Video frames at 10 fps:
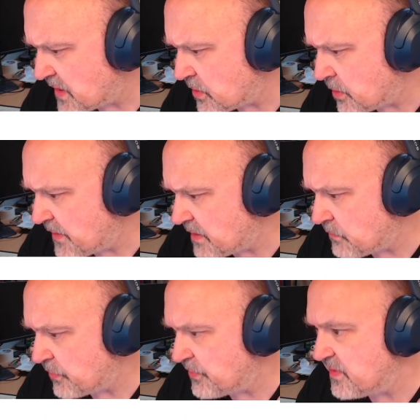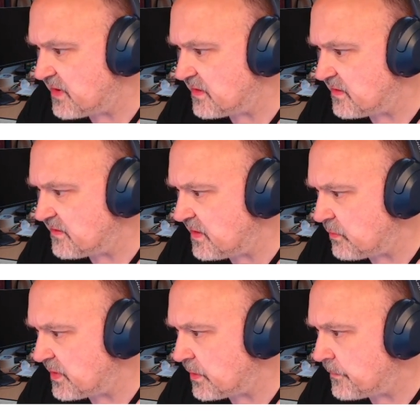combat and monster tactics. Here
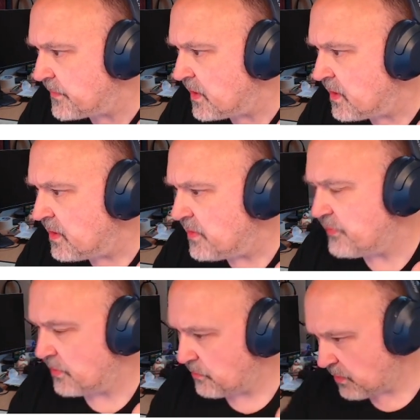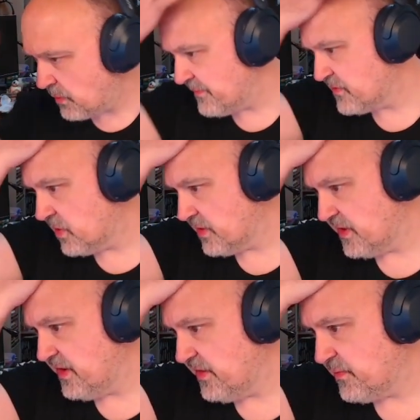we go. So what we've got
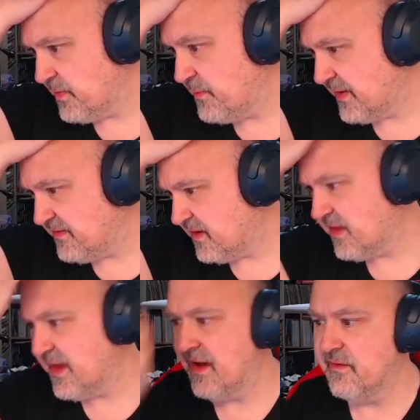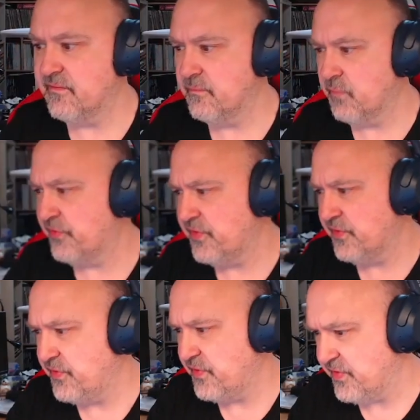is we basically have
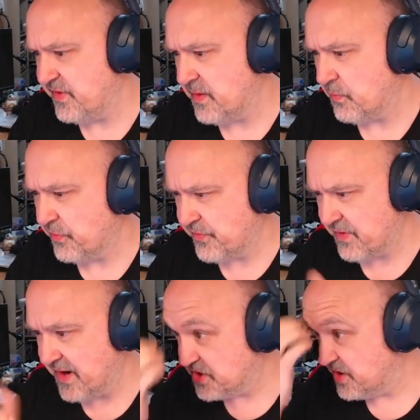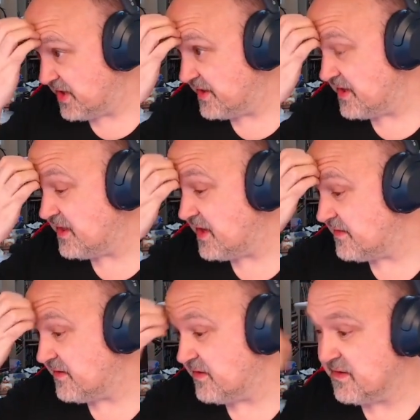monsters using their monster action, and then
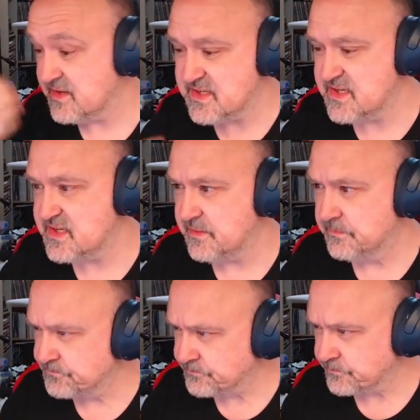there's a system